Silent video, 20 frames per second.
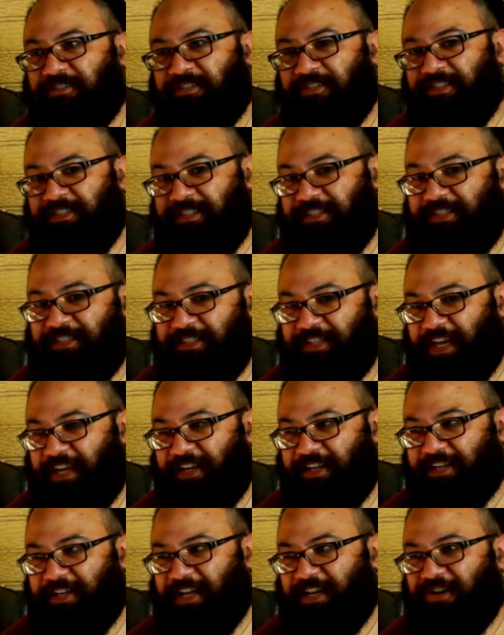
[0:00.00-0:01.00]

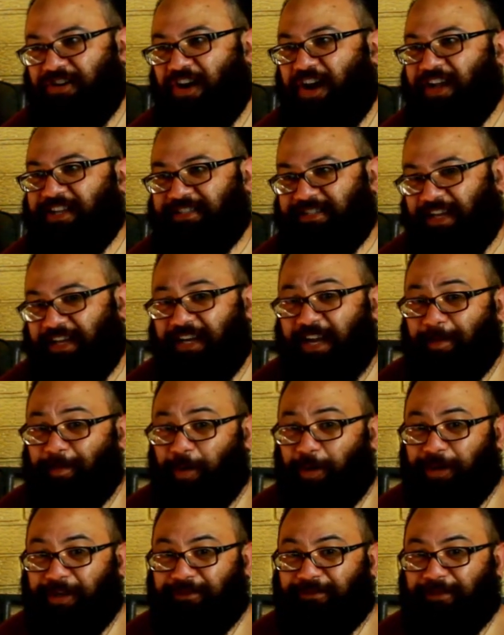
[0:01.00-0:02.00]
Saturday night, Sunday
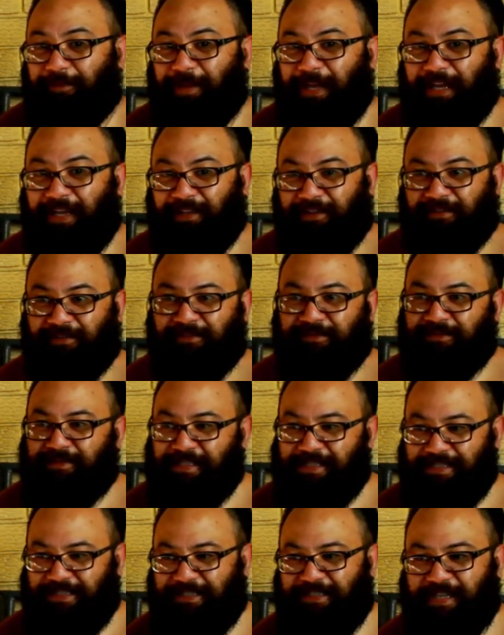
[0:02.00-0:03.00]
morning for me,
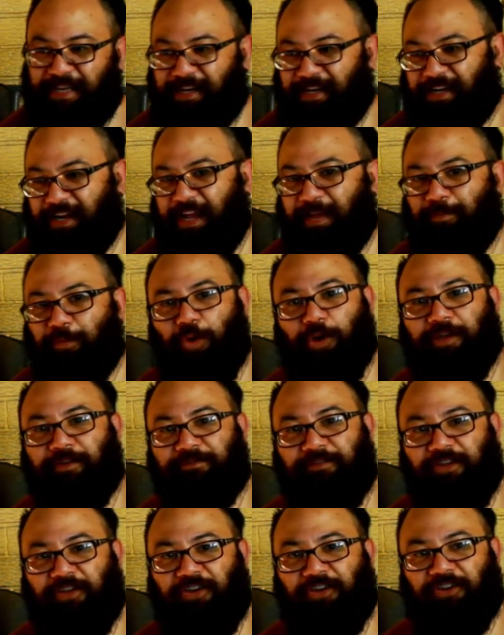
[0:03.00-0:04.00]
Saturday morning
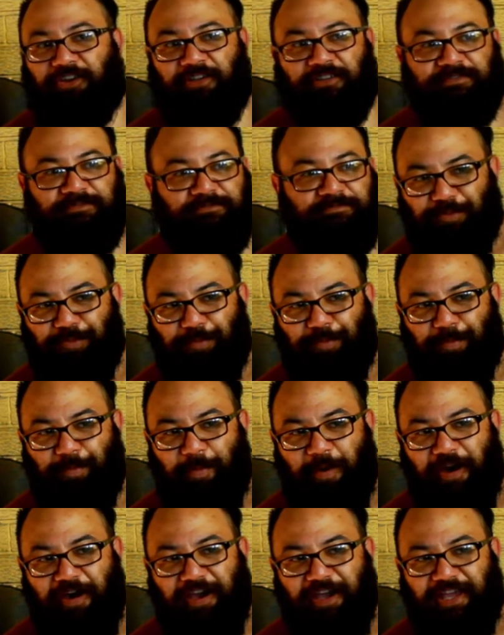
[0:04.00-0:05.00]
for you.
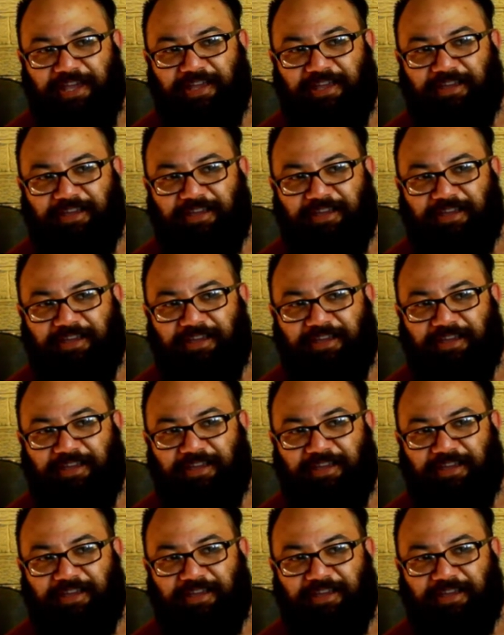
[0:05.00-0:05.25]
My